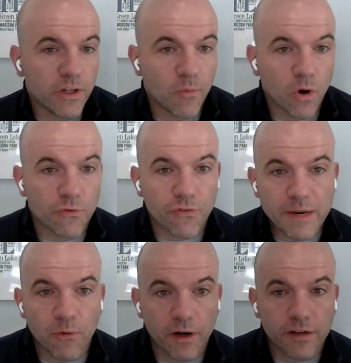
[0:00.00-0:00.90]
and moral
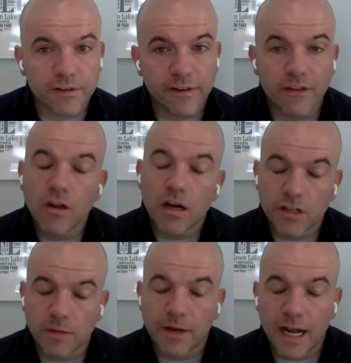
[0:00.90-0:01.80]
frameworks and the long
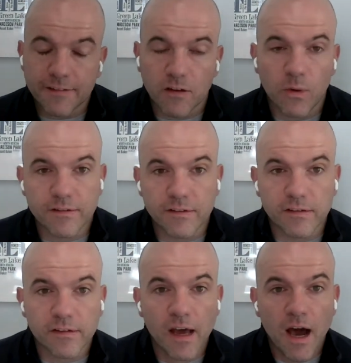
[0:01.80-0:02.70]
term
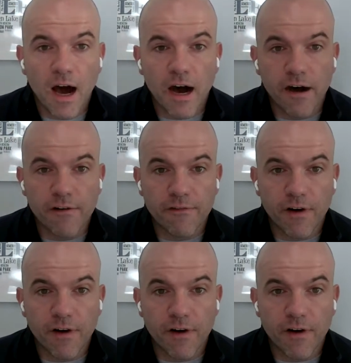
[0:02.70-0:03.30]
consequences of,